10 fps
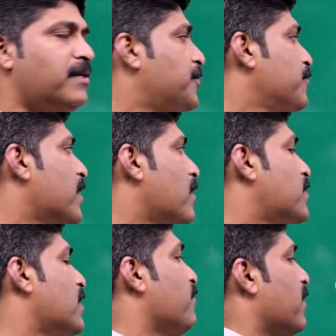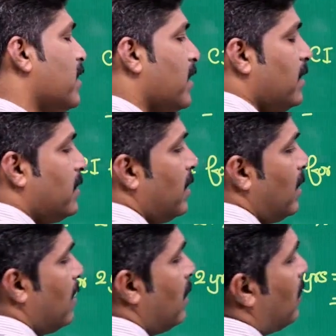2,100.
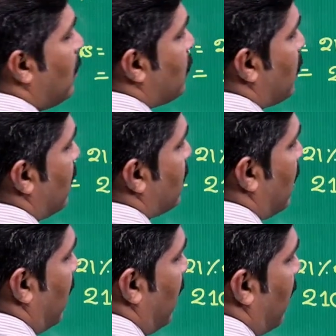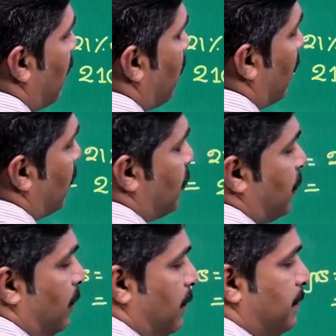So that's equal
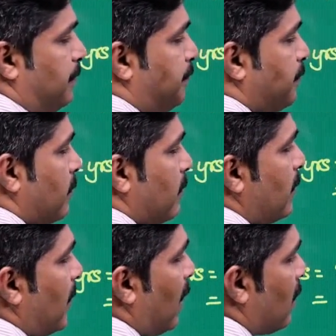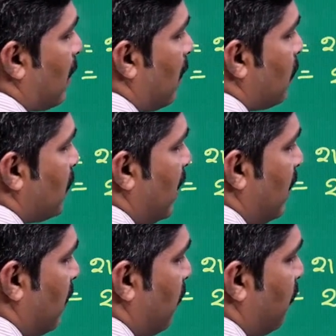to
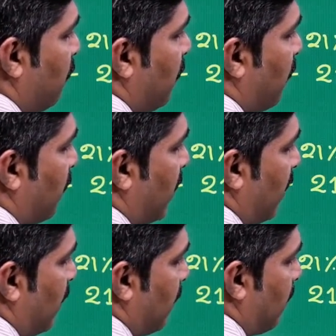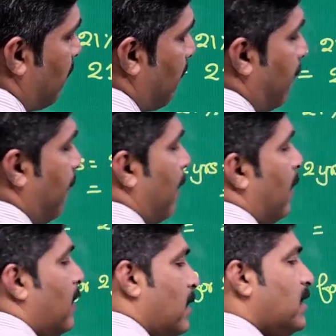1,050.
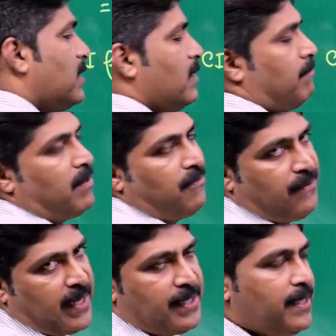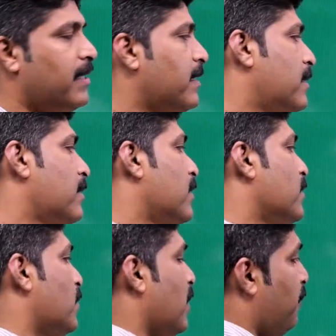Just simplify it.
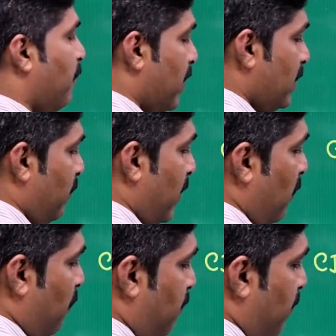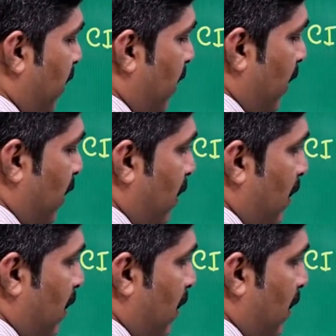So therefore, what is the value of P here?